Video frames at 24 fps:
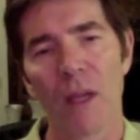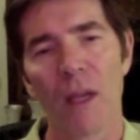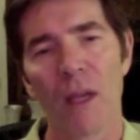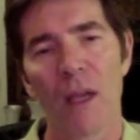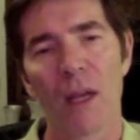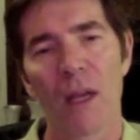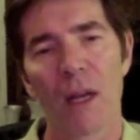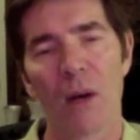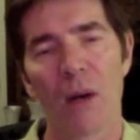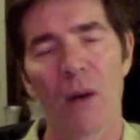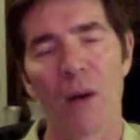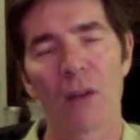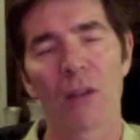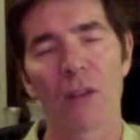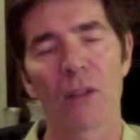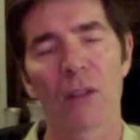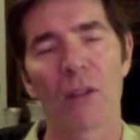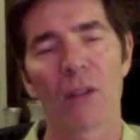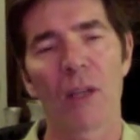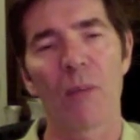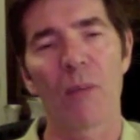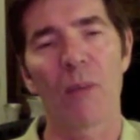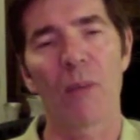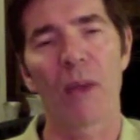As a
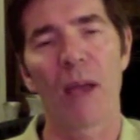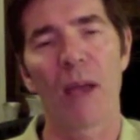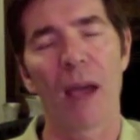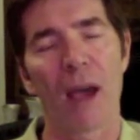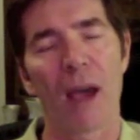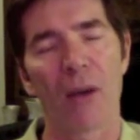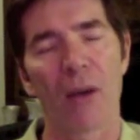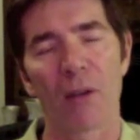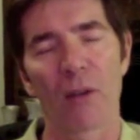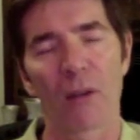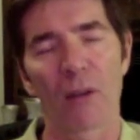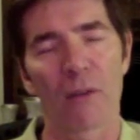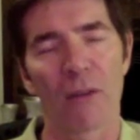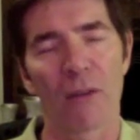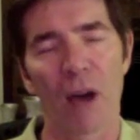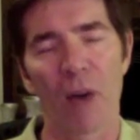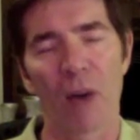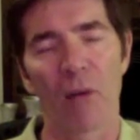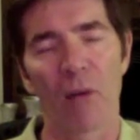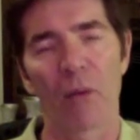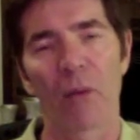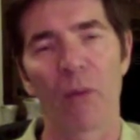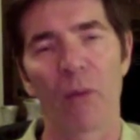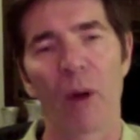CPA, I was
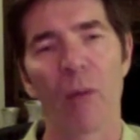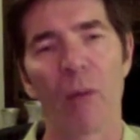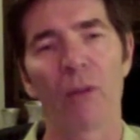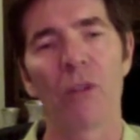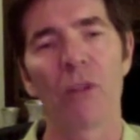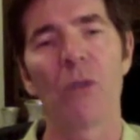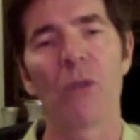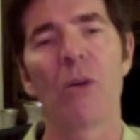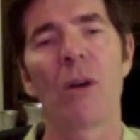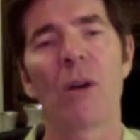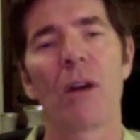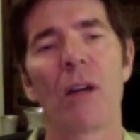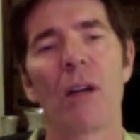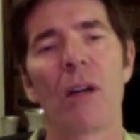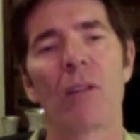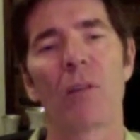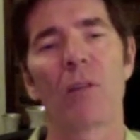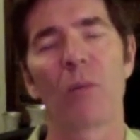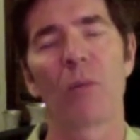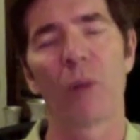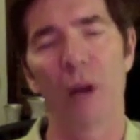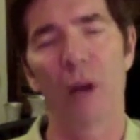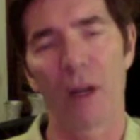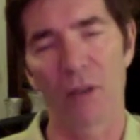involved with probably 200
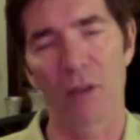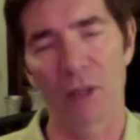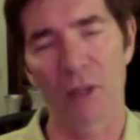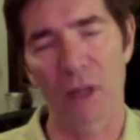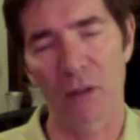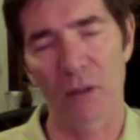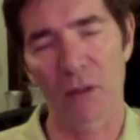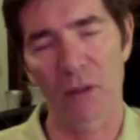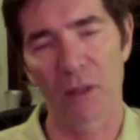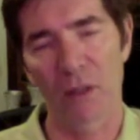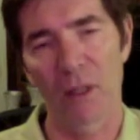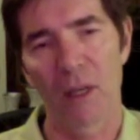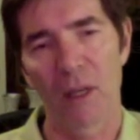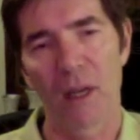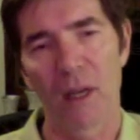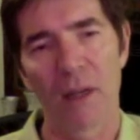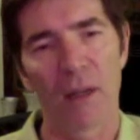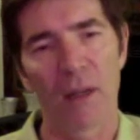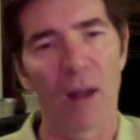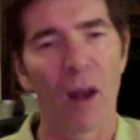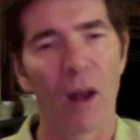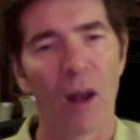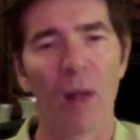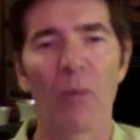different projects.
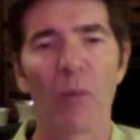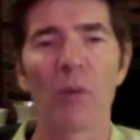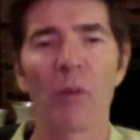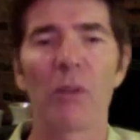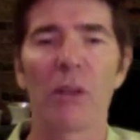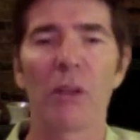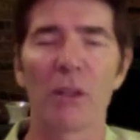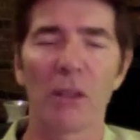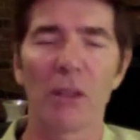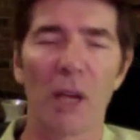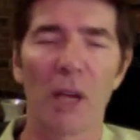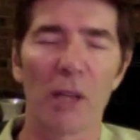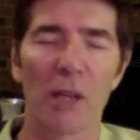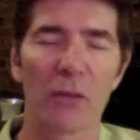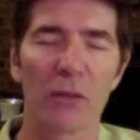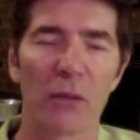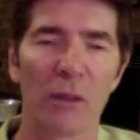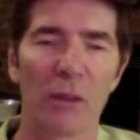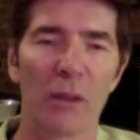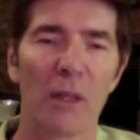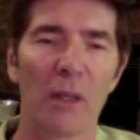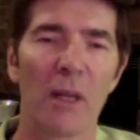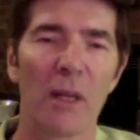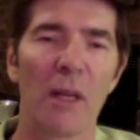Not all of them were
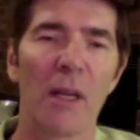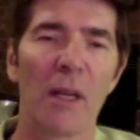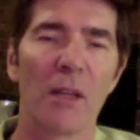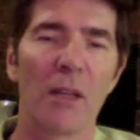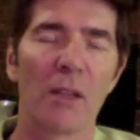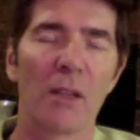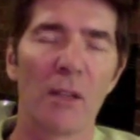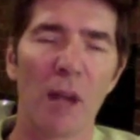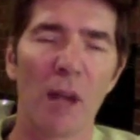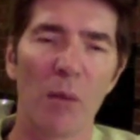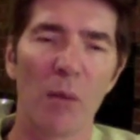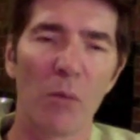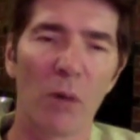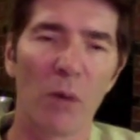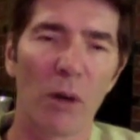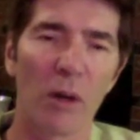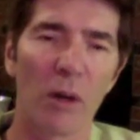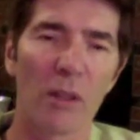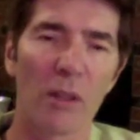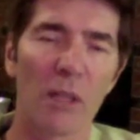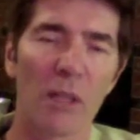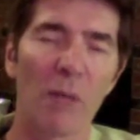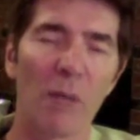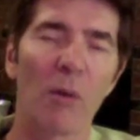successful. Some
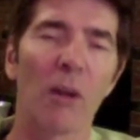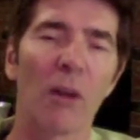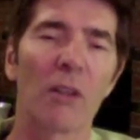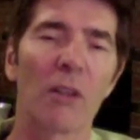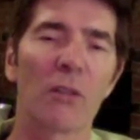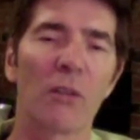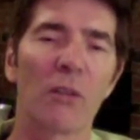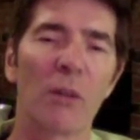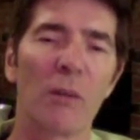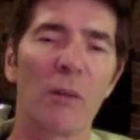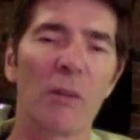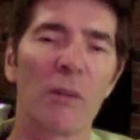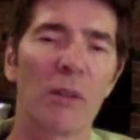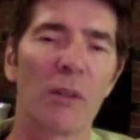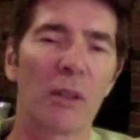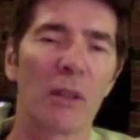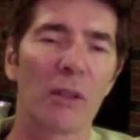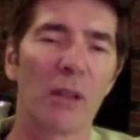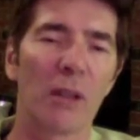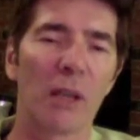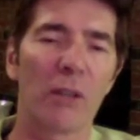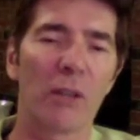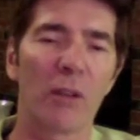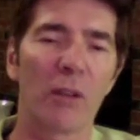were extremely
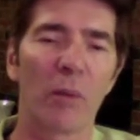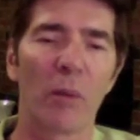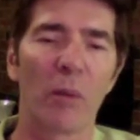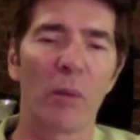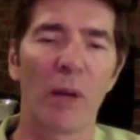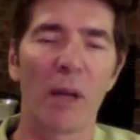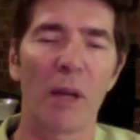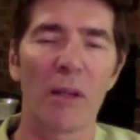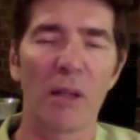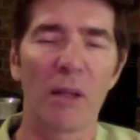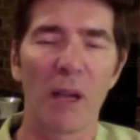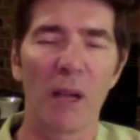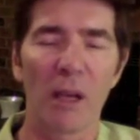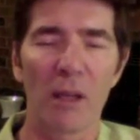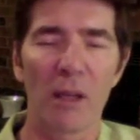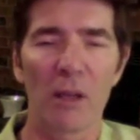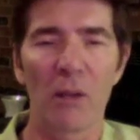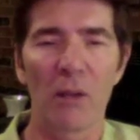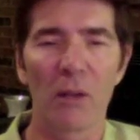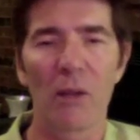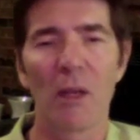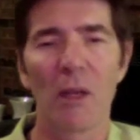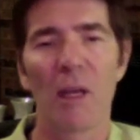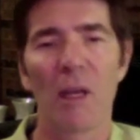successful. But I tell
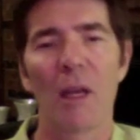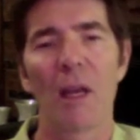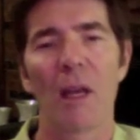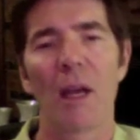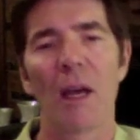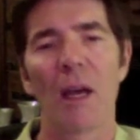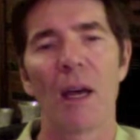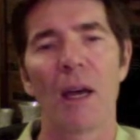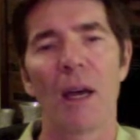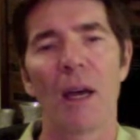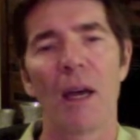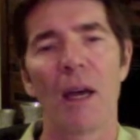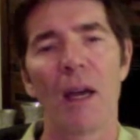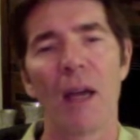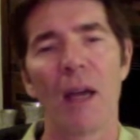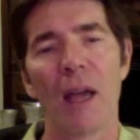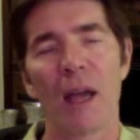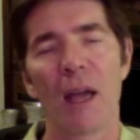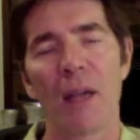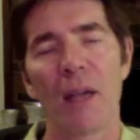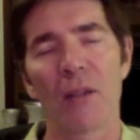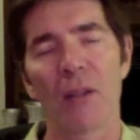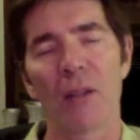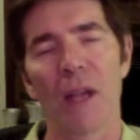you,
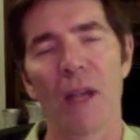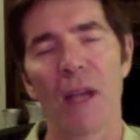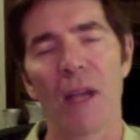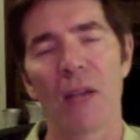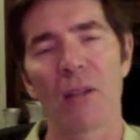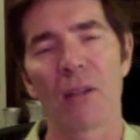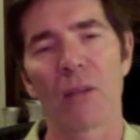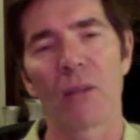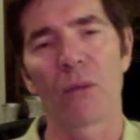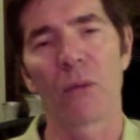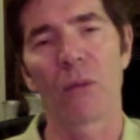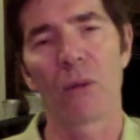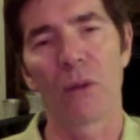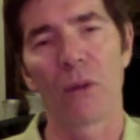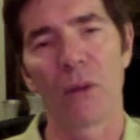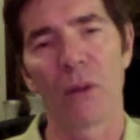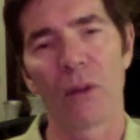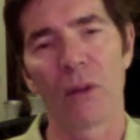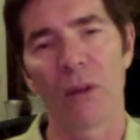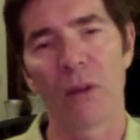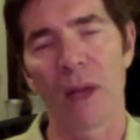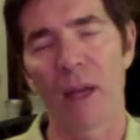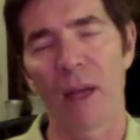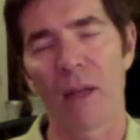as a
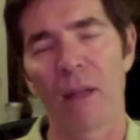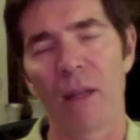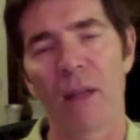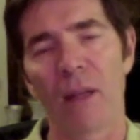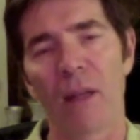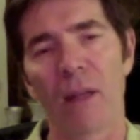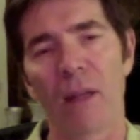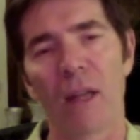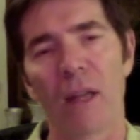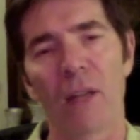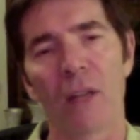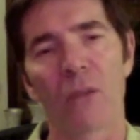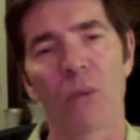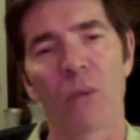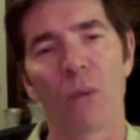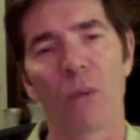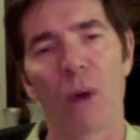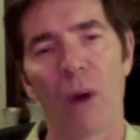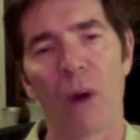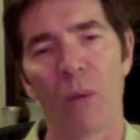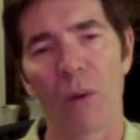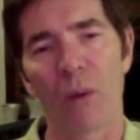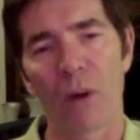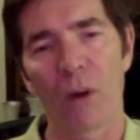rule, that it's
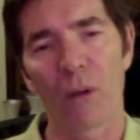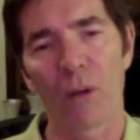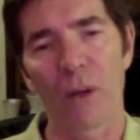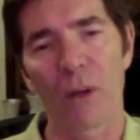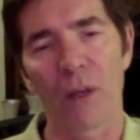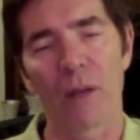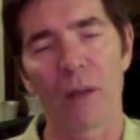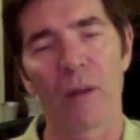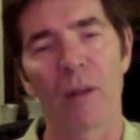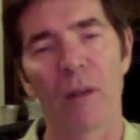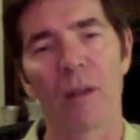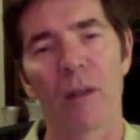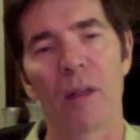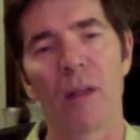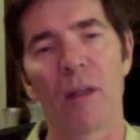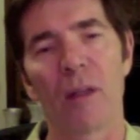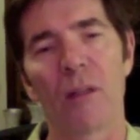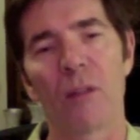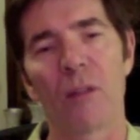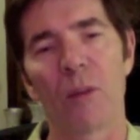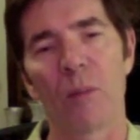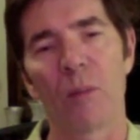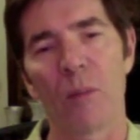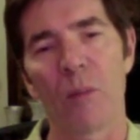well worth it
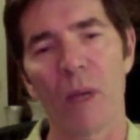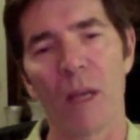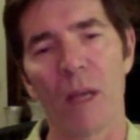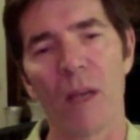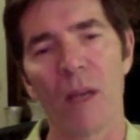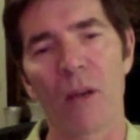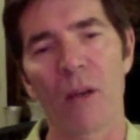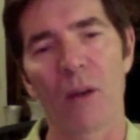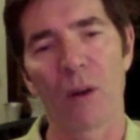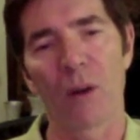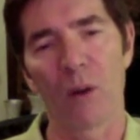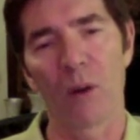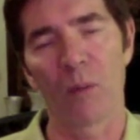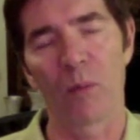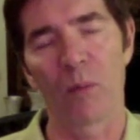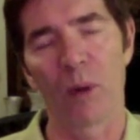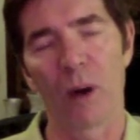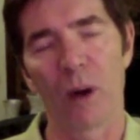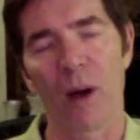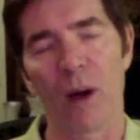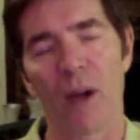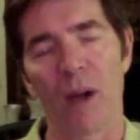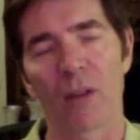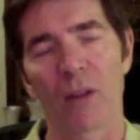to be your own
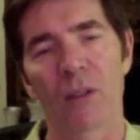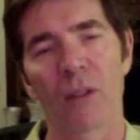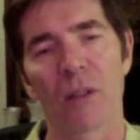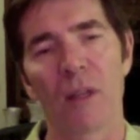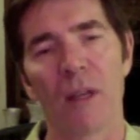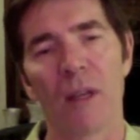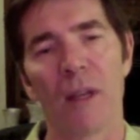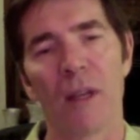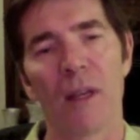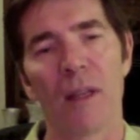boss.